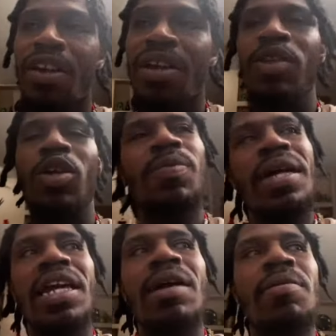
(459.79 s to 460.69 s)
Even though the
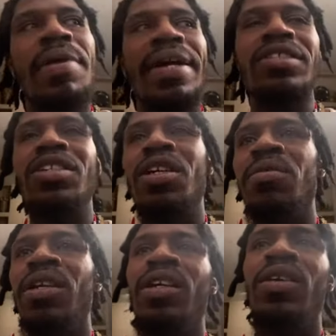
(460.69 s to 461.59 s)
planet coming back to
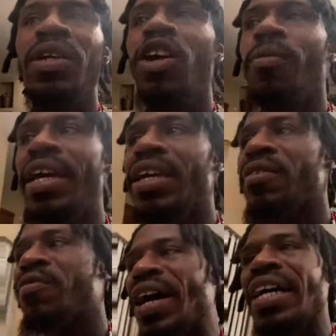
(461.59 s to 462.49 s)
them, we going to make it
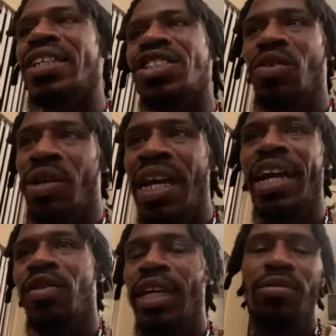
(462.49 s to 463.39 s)
a fight. Shit, we
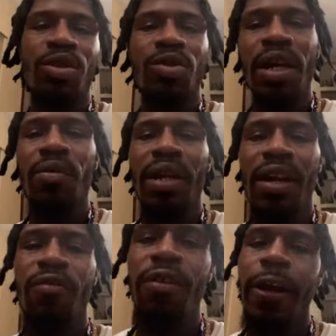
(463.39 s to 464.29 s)
ain't going to let them know nothing without
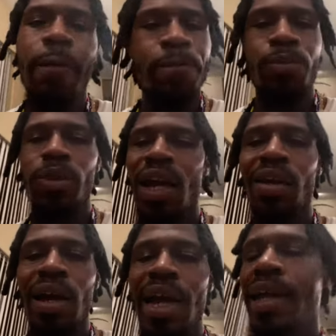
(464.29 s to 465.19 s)
a fight. Y'all
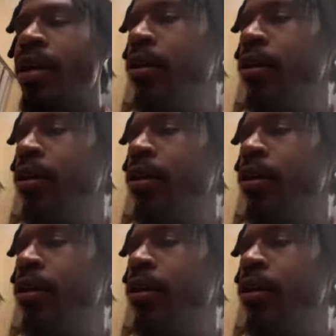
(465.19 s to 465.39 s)
know how it